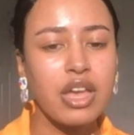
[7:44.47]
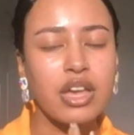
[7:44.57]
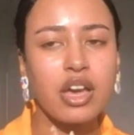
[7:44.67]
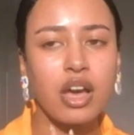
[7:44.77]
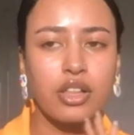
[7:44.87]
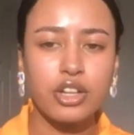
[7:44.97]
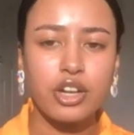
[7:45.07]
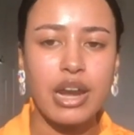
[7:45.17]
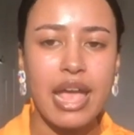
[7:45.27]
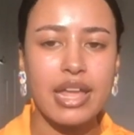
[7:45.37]
color
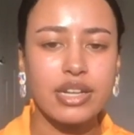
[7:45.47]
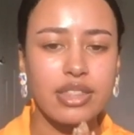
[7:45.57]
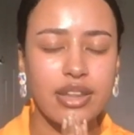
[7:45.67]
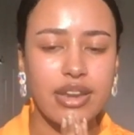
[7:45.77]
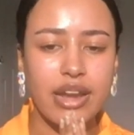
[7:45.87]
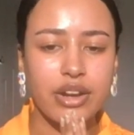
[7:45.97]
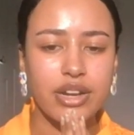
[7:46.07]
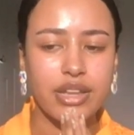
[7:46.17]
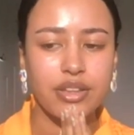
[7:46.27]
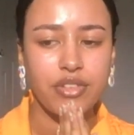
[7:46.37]
and the narrative.